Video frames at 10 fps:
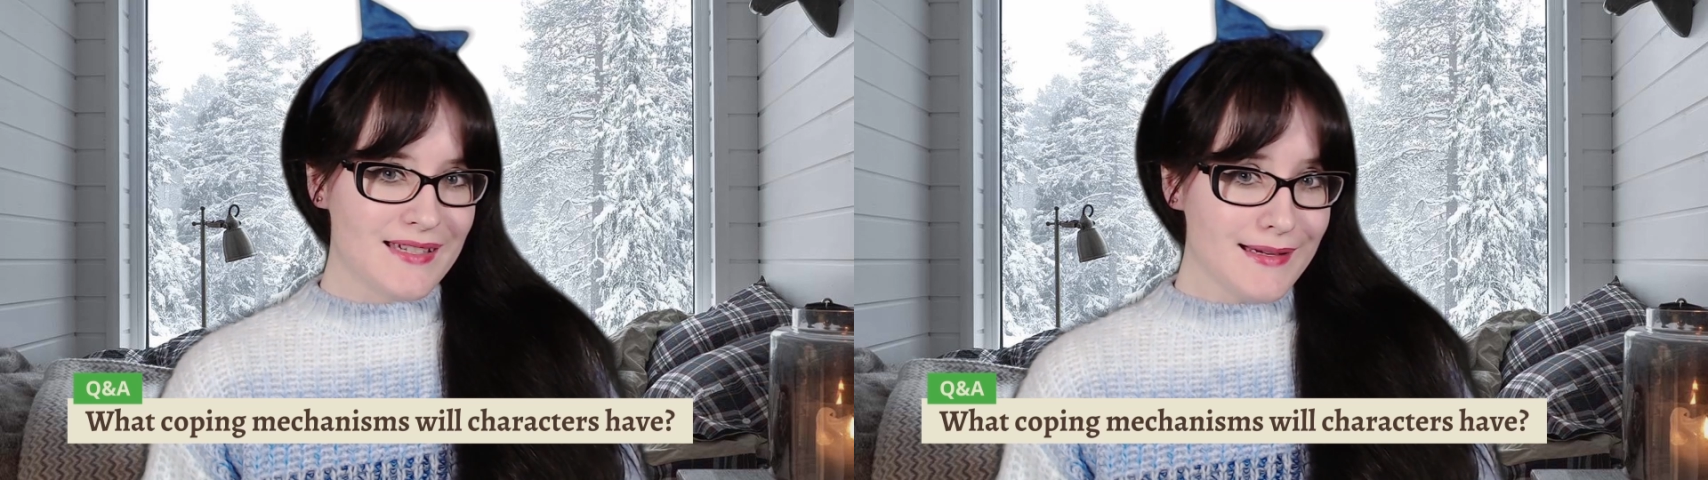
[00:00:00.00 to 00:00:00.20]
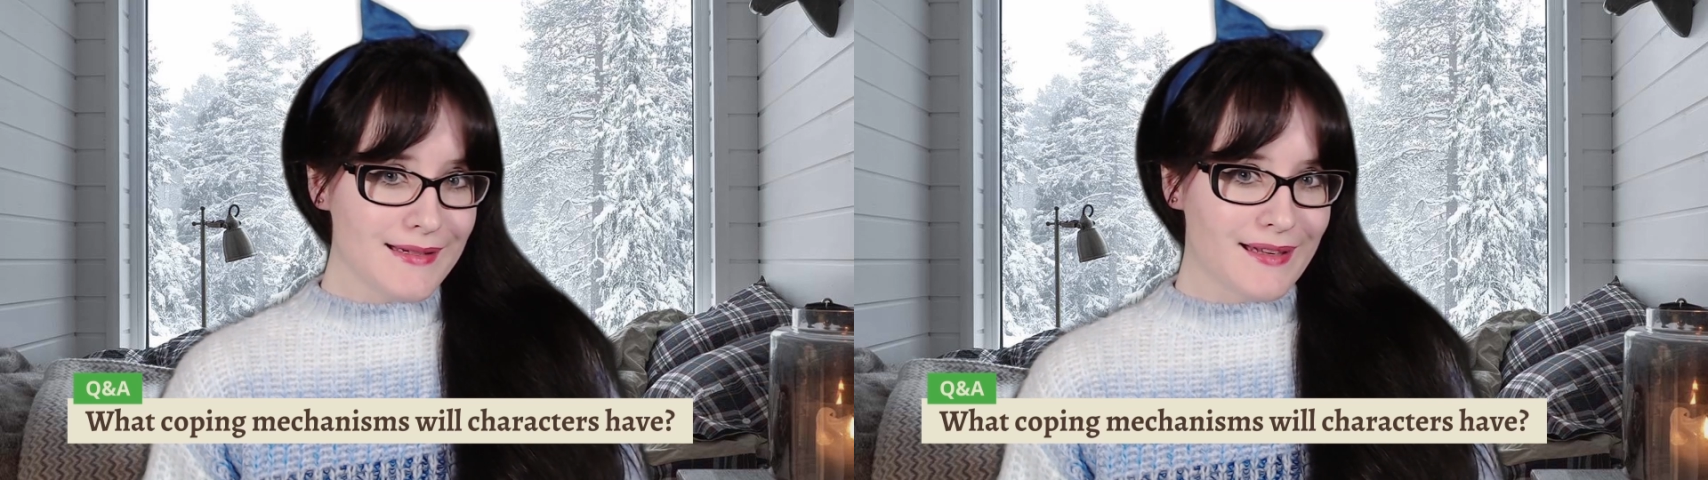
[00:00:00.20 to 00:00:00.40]

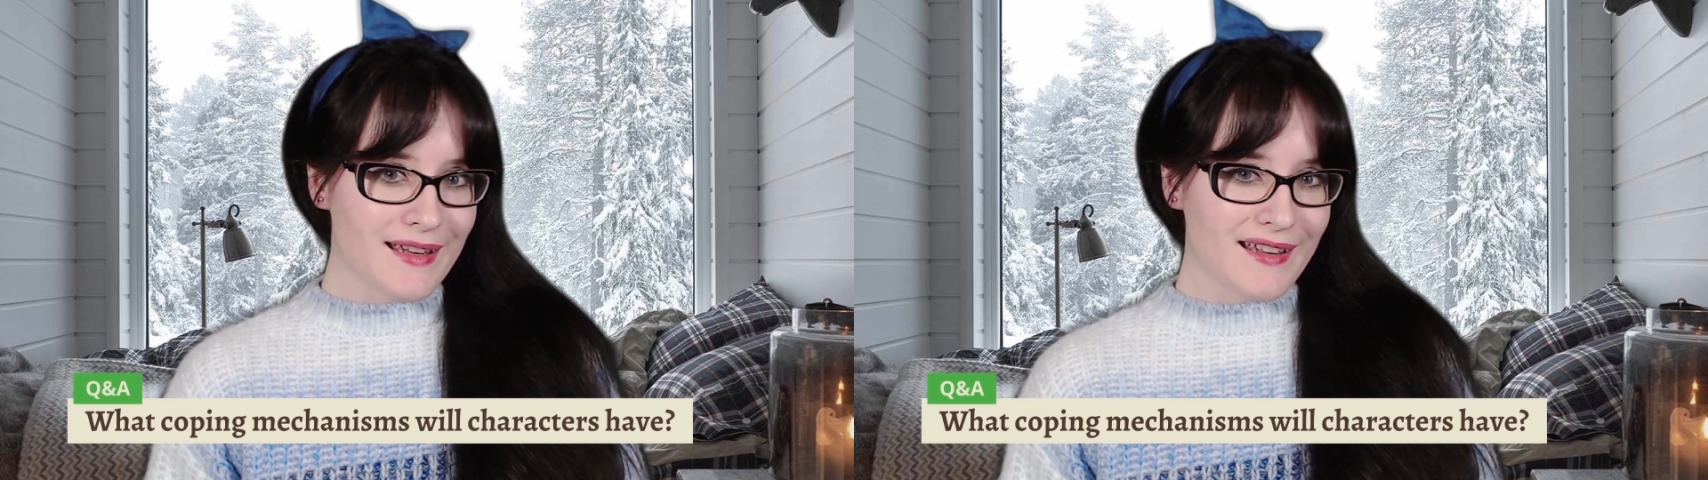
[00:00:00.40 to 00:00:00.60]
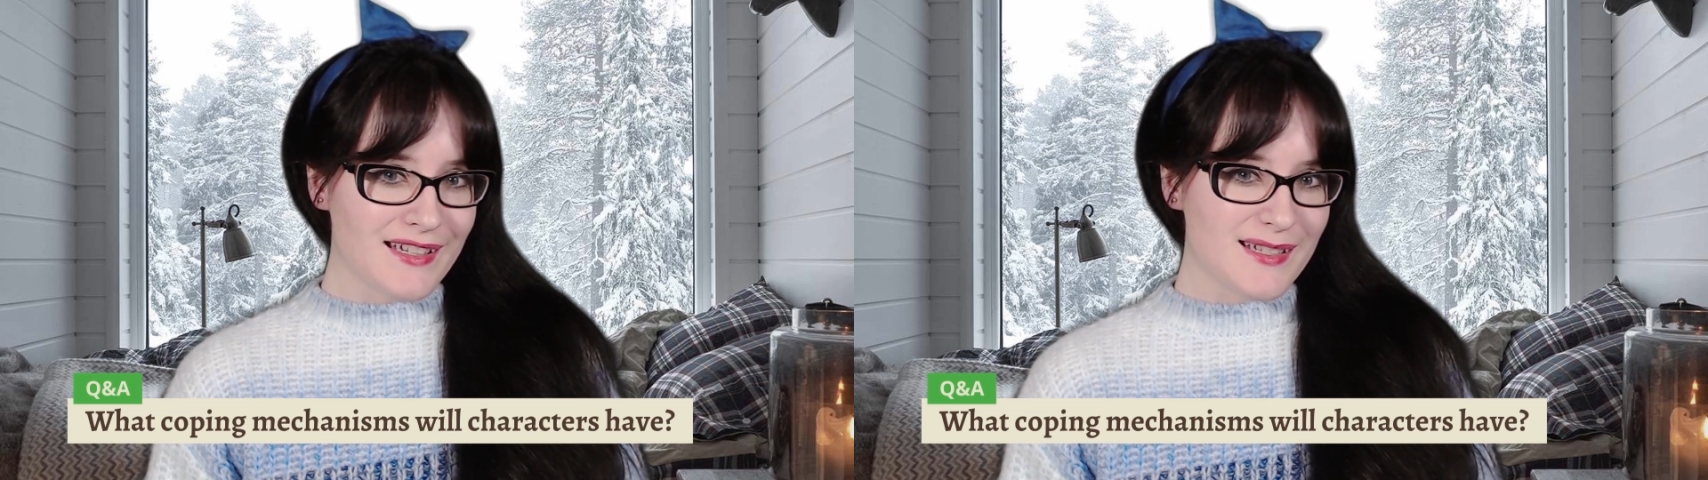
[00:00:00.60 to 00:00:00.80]

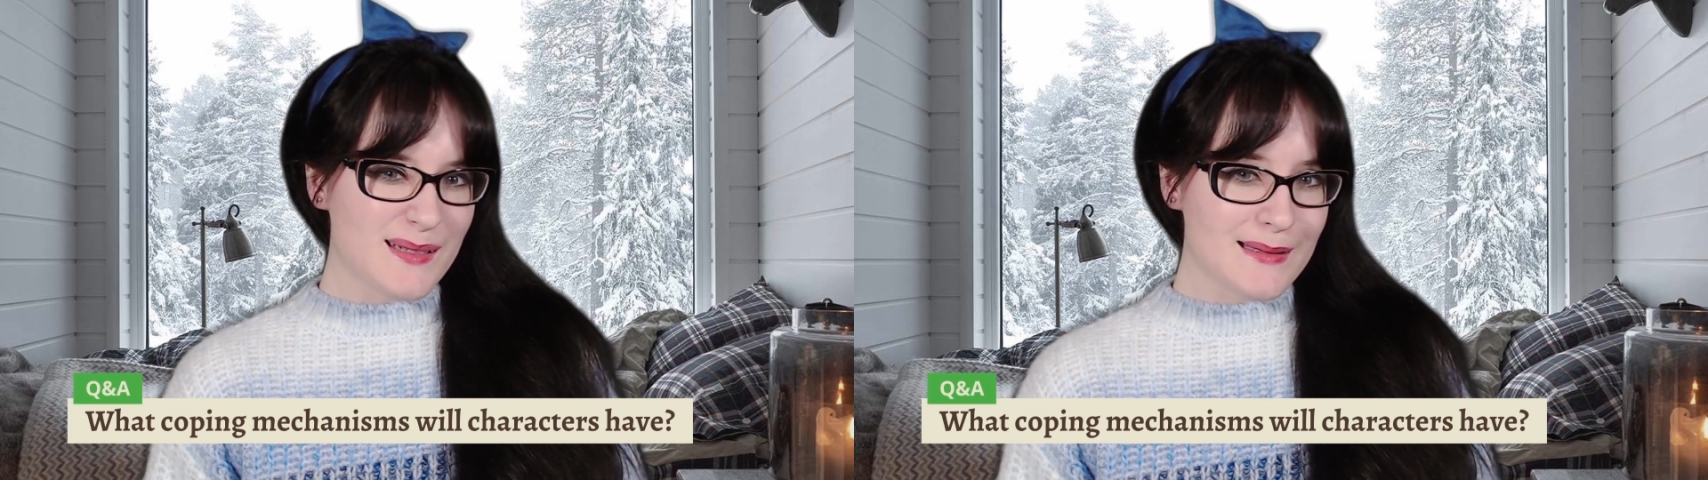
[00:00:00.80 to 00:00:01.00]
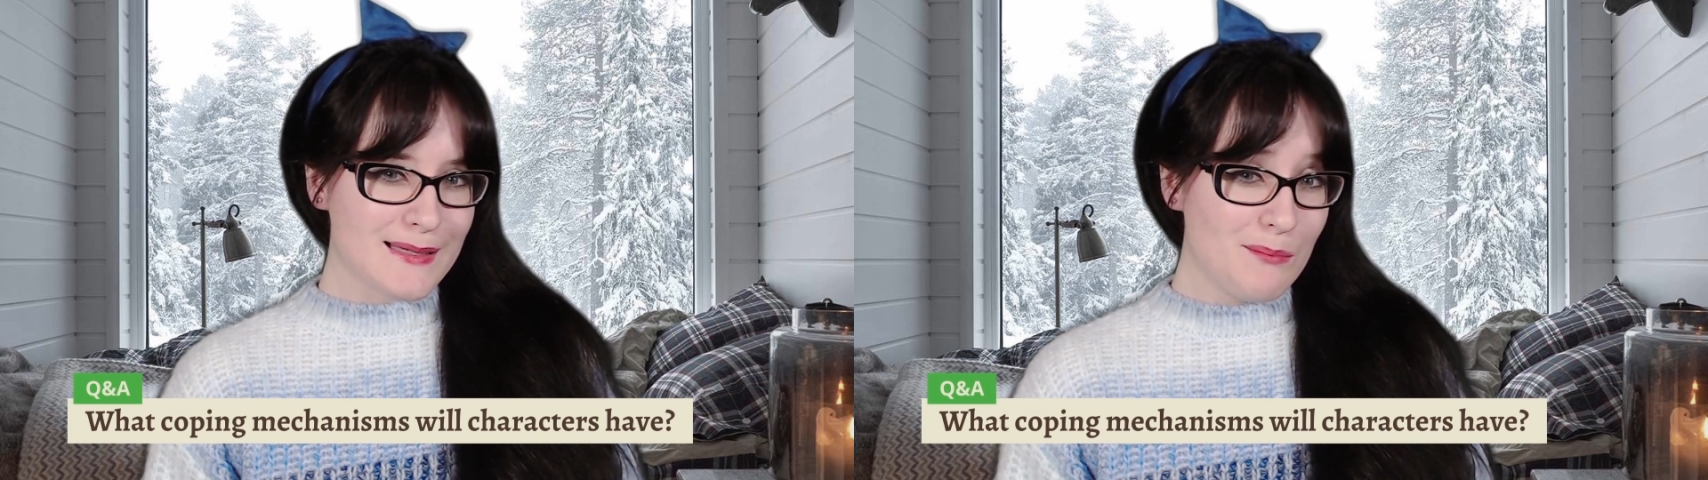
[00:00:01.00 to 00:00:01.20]
dedicate
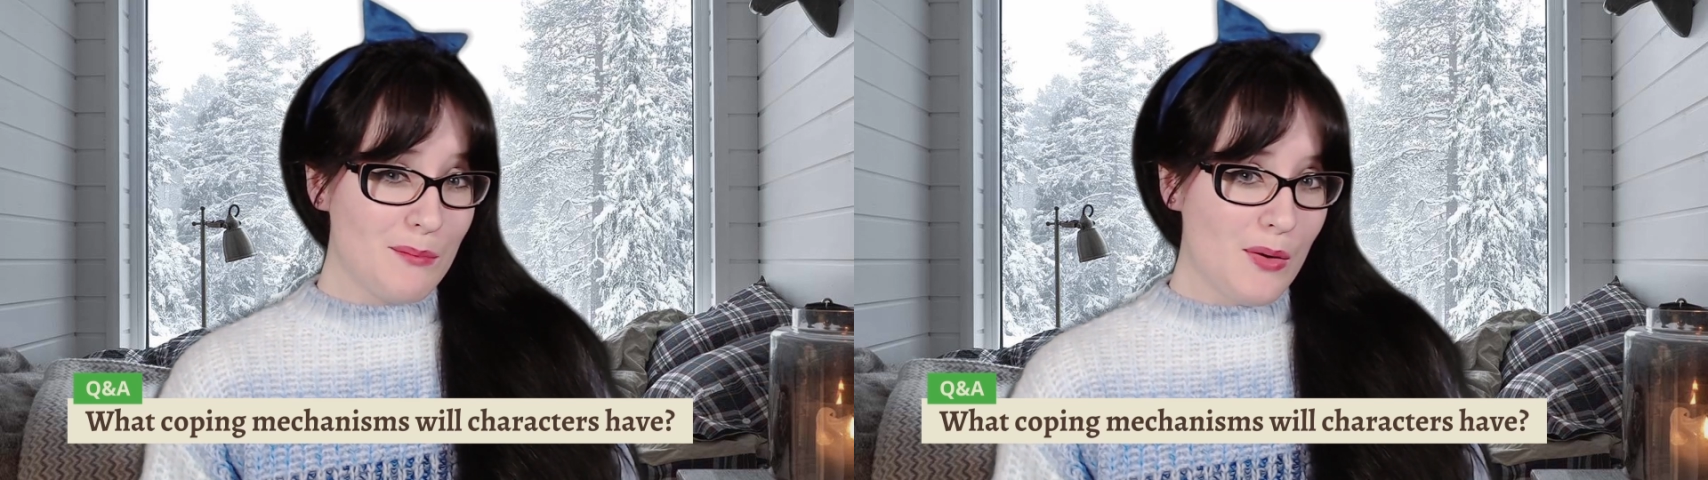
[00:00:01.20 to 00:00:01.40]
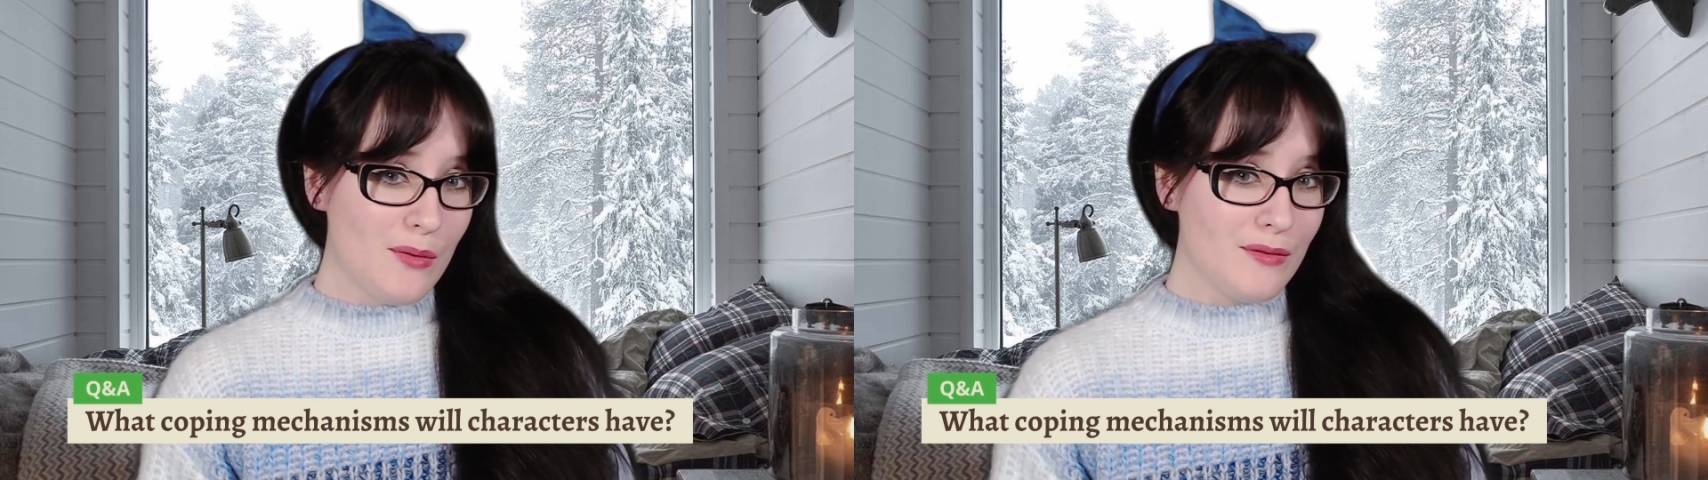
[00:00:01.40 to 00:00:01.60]
a
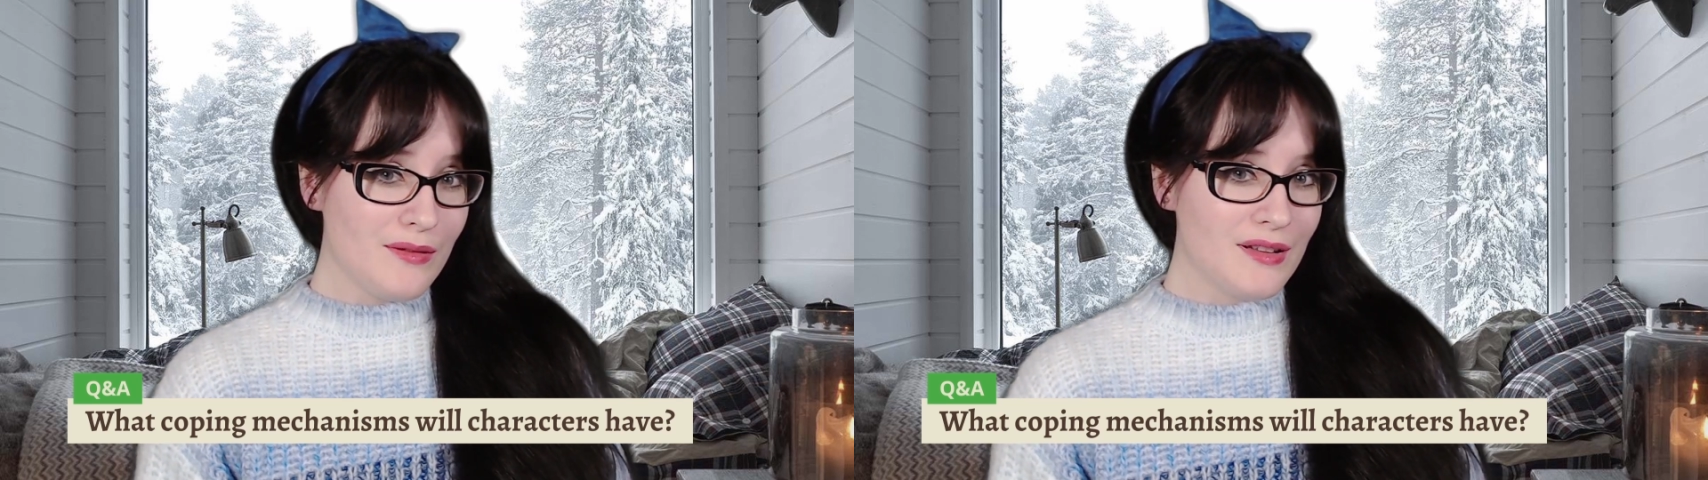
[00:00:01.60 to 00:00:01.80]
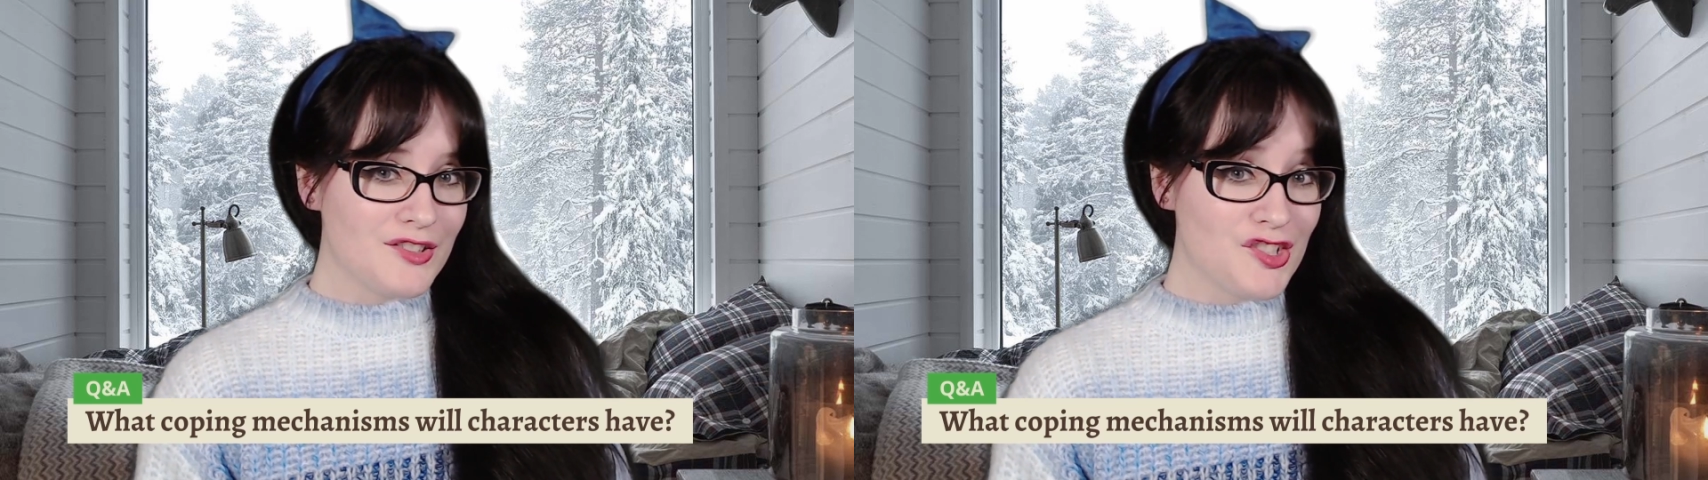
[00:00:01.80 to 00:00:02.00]
small